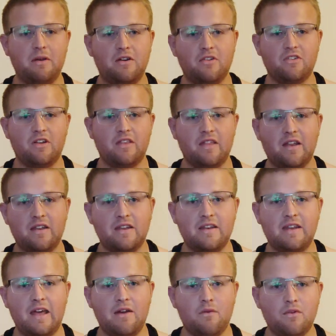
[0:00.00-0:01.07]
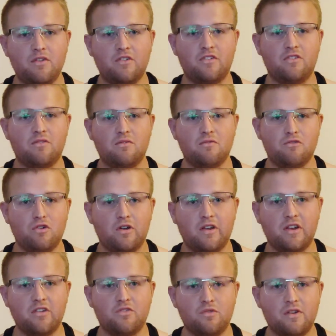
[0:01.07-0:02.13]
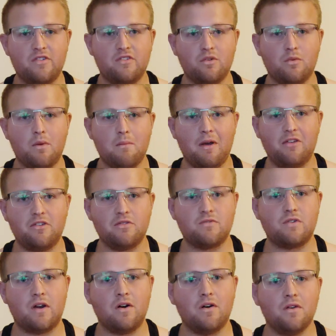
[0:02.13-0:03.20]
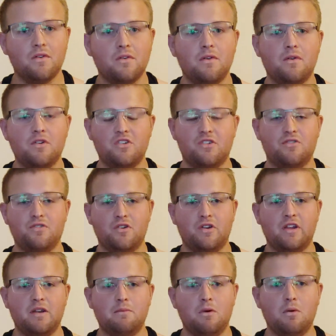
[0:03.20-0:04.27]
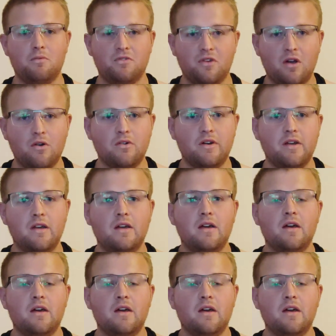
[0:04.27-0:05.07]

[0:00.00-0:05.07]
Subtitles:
because at the end of the day, we're just fucking his wrists up with massive trowels. We're just fucking them up slowly.